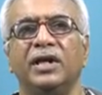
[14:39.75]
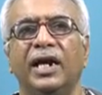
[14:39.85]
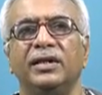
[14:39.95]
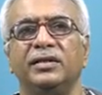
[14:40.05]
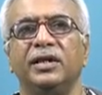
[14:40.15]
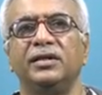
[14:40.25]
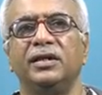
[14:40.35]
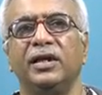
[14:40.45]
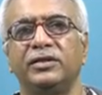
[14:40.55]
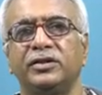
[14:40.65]
and
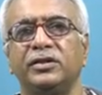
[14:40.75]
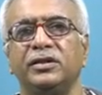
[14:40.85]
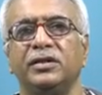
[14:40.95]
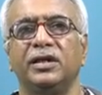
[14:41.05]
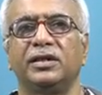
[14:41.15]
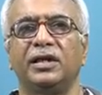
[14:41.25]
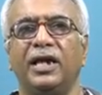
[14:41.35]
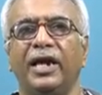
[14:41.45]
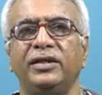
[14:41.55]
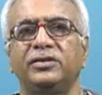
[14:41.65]
then later
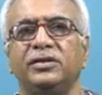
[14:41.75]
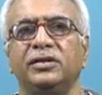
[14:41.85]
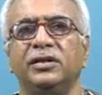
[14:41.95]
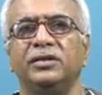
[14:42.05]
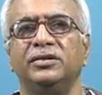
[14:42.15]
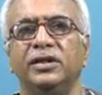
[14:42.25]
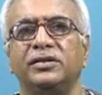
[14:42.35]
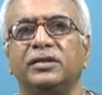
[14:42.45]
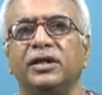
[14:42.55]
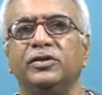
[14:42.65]
analyzed
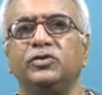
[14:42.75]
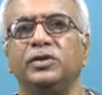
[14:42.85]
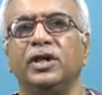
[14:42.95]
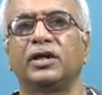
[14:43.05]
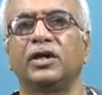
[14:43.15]
this into their